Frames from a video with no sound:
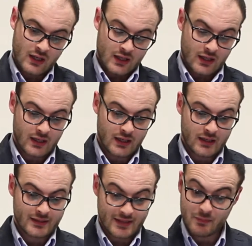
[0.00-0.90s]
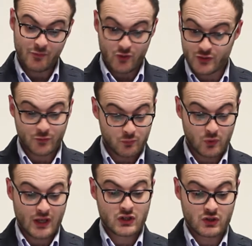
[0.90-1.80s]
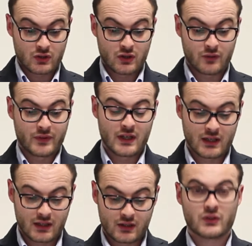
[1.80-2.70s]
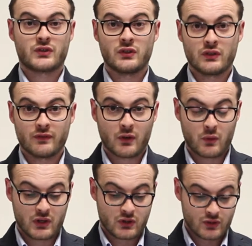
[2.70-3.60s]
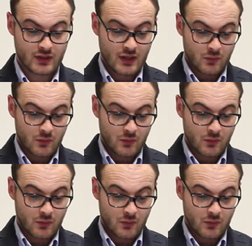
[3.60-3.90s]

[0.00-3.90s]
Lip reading: semi-inverse formulation of the constitutive equations,